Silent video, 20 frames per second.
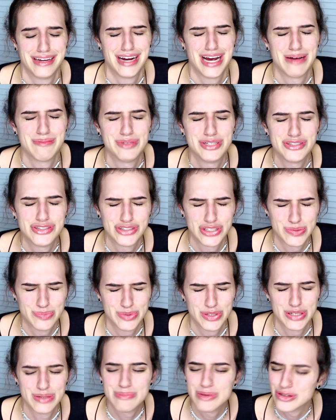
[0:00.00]
that I'm a
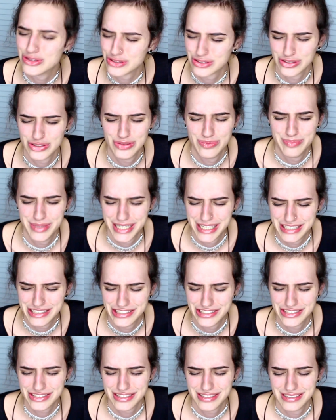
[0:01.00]
super emotional
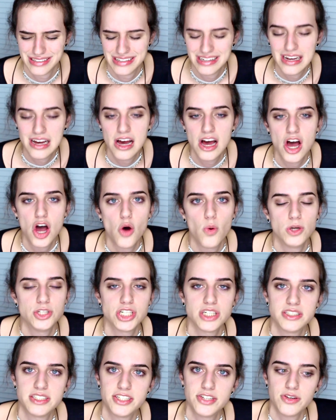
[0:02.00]
bitch. Which
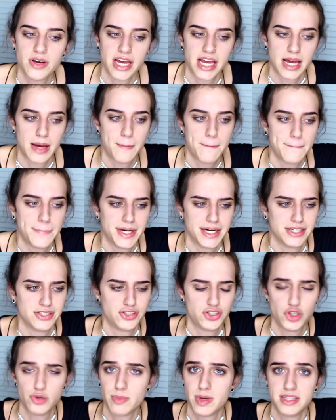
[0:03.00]
I still am, but
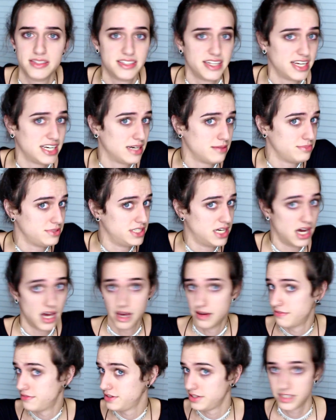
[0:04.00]
2 months in, I'm
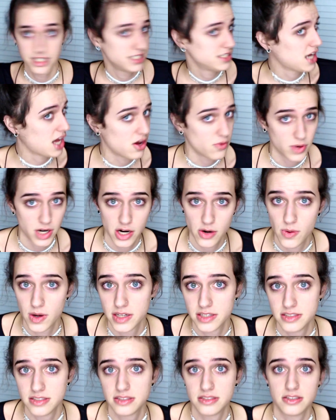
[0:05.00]
definitely not where I
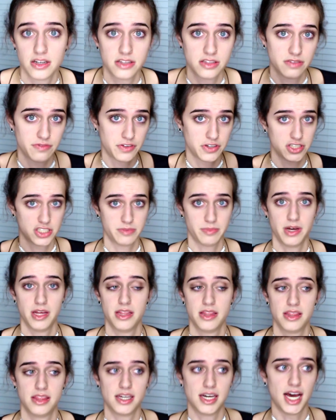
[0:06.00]
was on the first
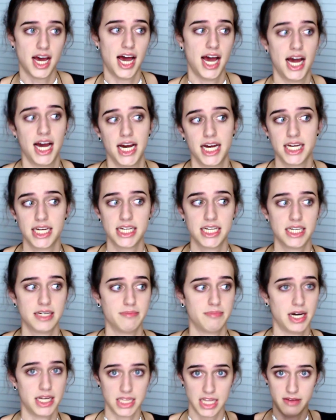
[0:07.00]
month. My
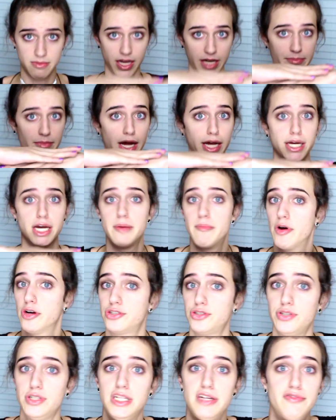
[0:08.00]

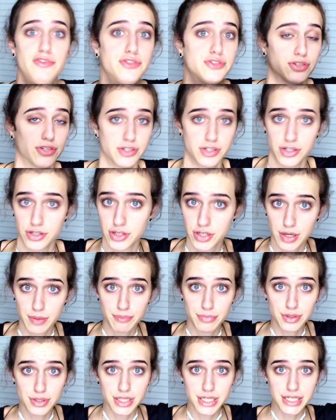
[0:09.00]
emotional levels are
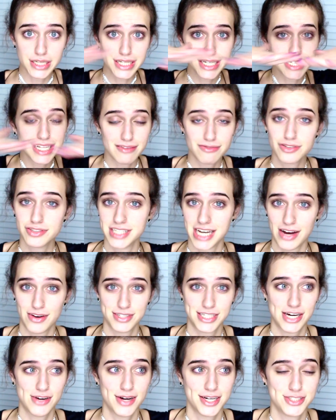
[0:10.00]
completely leveled
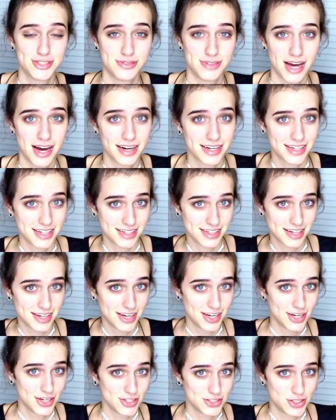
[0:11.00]
out now. I do not get
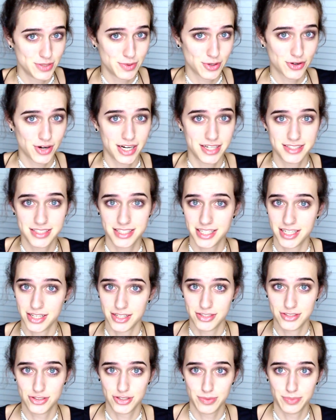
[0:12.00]
super crazy
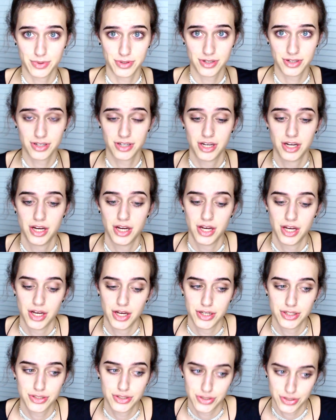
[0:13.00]
and super
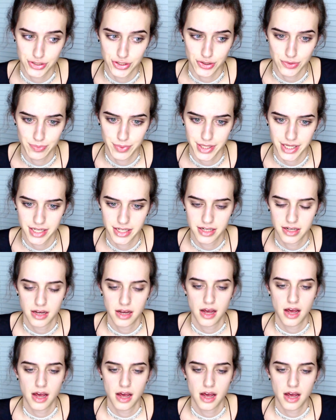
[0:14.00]
stupid.